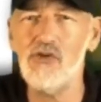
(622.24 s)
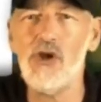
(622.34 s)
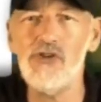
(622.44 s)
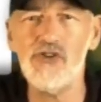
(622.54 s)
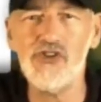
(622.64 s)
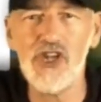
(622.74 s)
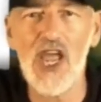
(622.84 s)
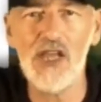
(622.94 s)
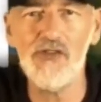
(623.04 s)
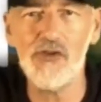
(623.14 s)
To
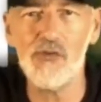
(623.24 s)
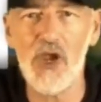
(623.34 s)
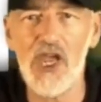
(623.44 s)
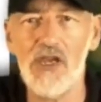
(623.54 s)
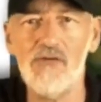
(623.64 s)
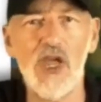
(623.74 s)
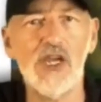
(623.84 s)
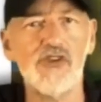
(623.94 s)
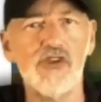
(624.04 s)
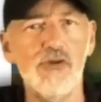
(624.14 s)
understand the rave
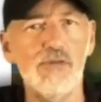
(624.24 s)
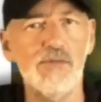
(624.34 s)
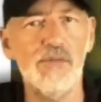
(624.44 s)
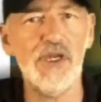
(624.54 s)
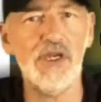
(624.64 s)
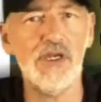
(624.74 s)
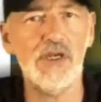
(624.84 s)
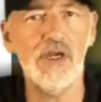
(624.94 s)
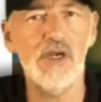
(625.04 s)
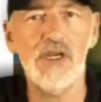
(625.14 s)
as a human
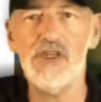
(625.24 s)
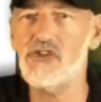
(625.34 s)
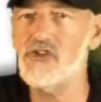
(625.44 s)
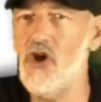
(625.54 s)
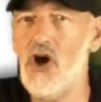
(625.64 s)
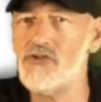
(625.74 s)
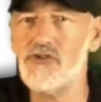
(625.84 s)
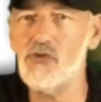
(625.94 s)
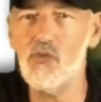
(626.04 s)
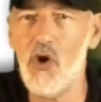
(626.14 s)
being is not
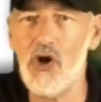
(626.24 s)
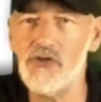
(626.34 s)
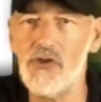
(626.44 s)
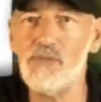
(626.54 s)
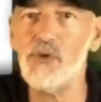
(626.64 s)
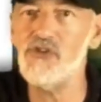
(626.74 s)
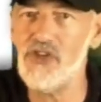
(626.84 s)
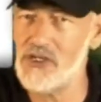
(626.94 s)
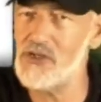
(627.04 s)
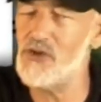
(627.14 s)
to want
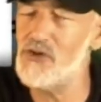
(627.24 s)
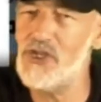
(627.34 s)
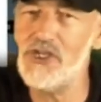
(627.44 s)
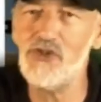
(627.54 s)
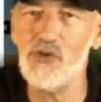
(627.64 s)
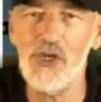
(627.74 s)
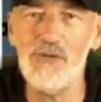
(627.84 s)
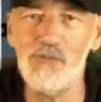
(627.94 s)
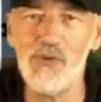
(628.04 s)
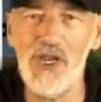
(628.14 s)
particularly to
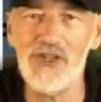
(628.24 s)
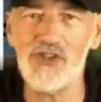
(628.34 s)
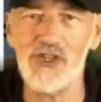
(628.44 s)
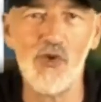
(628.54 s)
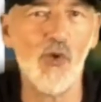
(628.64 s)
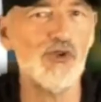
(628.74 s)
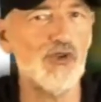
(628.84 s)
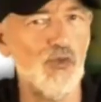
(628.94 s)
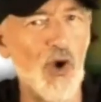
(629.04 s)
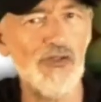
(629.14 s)
embrace it or
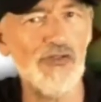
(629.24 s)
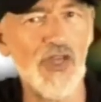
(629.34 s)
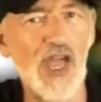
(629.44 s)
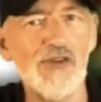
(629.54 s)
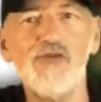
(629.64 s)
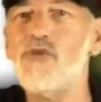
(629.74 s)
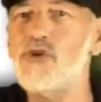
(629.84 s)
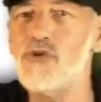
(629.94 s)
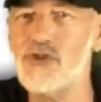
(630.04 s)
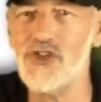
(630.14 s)
to want that for
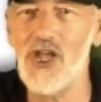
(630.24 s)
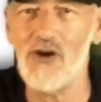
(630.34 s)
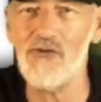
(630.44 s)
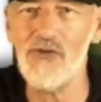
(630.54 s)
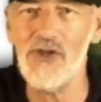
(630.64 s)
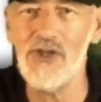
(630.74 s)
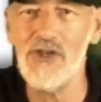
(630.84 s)
yourself.